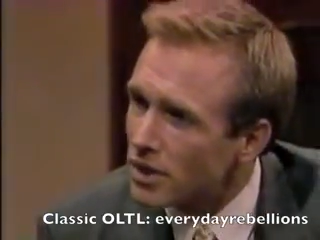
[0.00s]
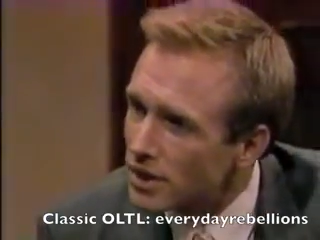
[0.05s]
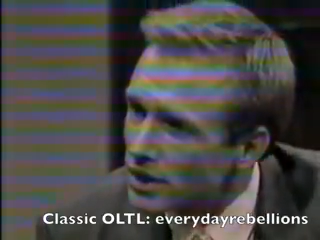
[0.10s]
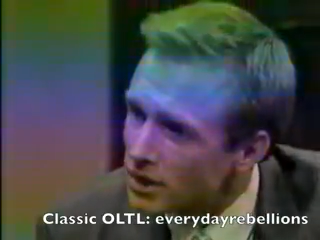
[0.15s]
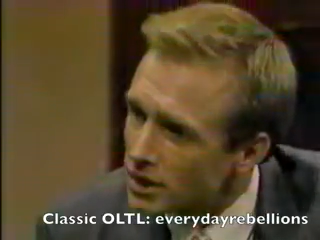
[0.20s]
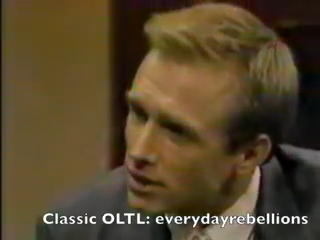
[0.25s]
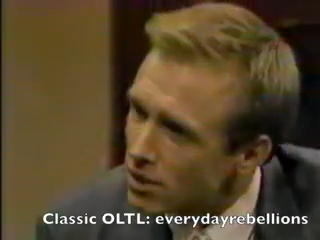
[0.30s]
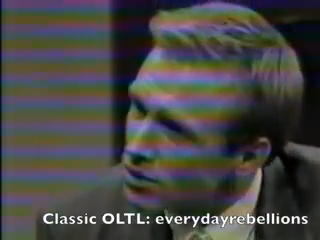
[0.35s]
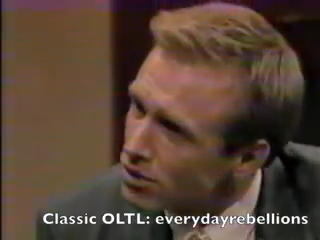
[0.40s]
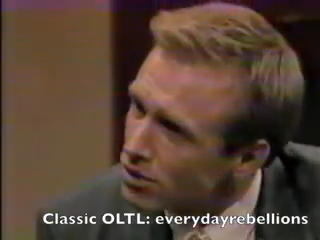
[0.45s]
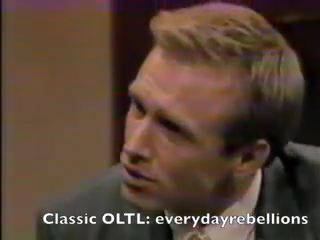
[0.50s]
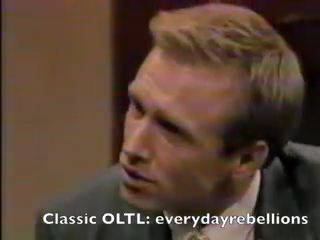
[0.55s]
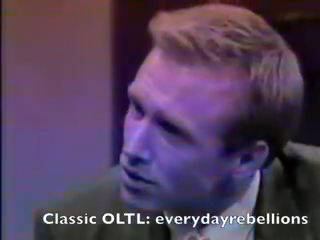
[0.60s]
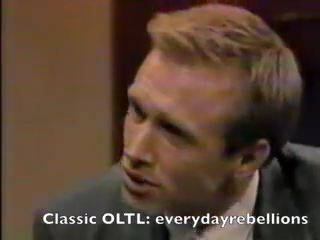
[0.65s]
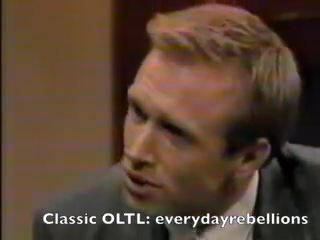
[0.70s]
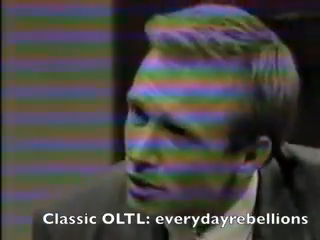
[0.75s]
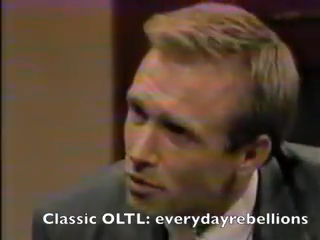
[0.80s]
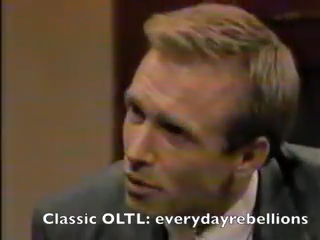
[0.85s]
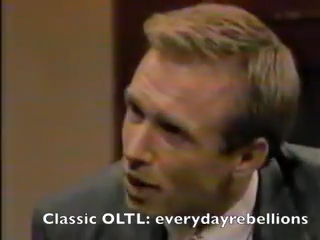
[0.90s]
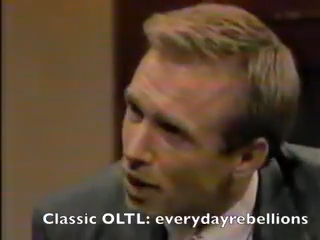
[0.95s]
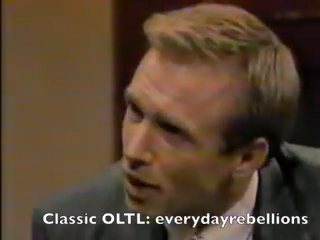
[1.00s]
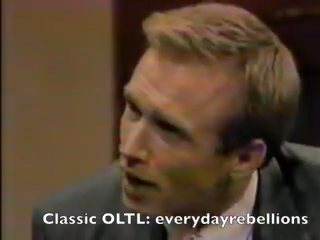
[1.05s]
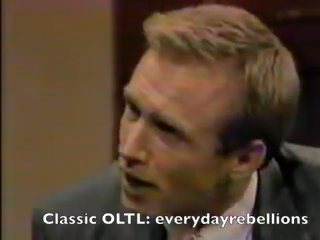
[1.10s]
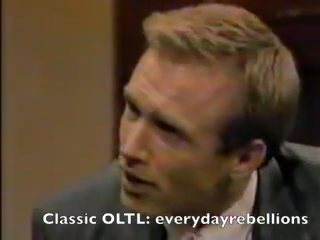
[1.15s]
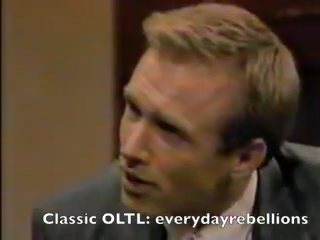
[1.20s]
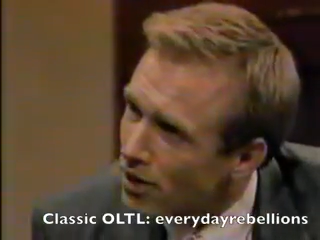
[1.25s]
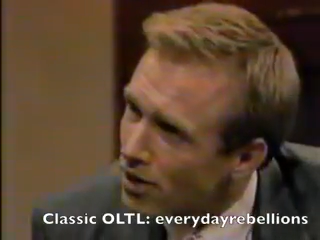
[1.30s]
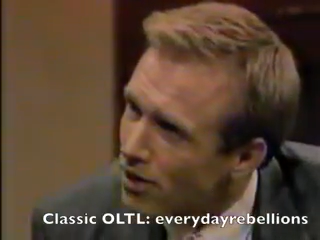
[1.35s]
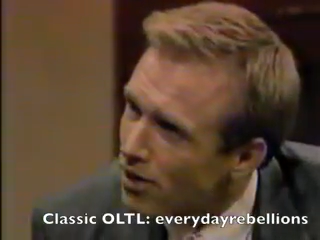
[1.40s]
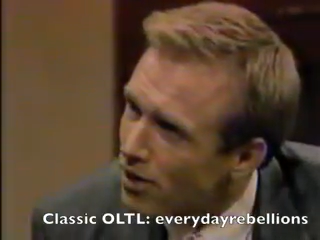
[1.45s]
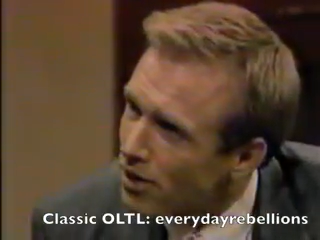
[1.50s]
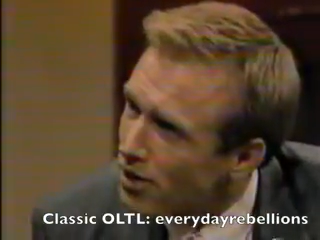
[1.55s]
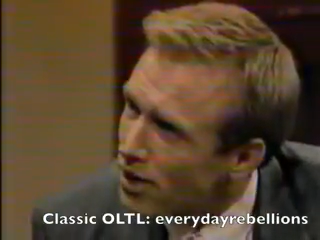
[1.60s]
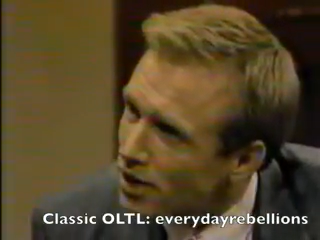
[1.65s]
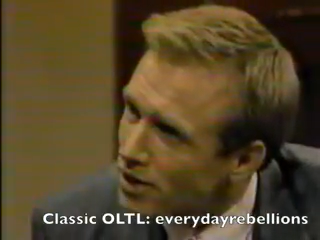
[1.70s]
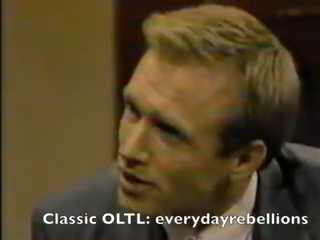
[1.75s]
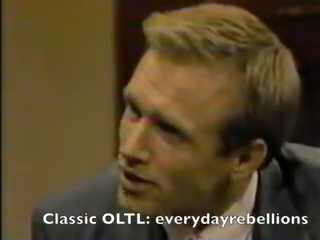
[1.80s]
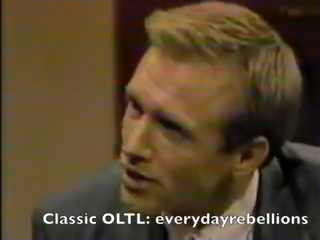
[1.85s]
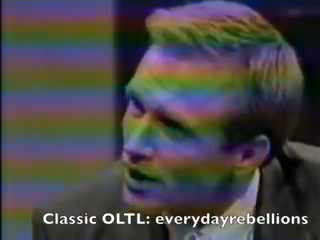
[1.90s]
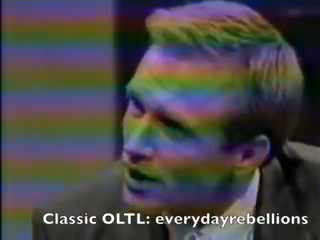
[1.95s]
Please don't turn your back on her,
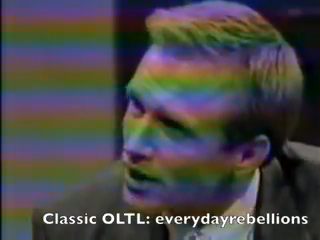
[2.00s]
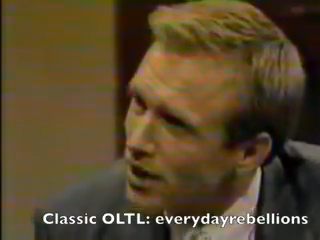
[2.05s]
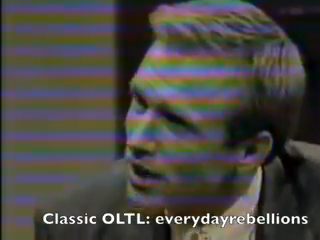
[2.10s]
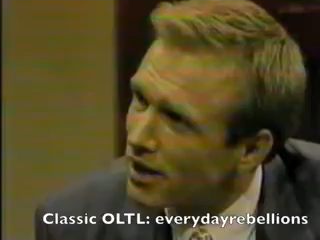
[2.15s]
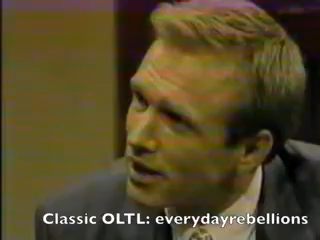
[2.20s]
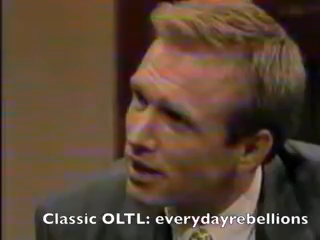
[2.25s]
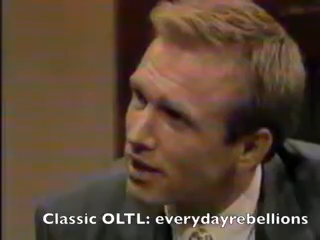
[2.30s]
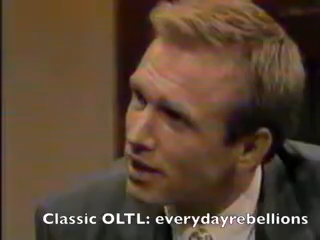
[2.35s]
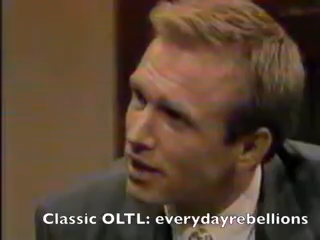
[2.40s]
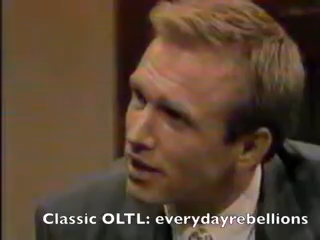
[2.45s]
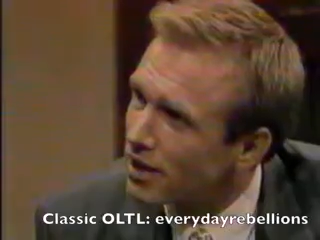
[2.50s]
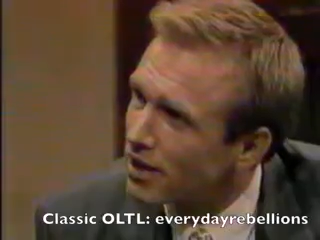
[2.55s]
not yet.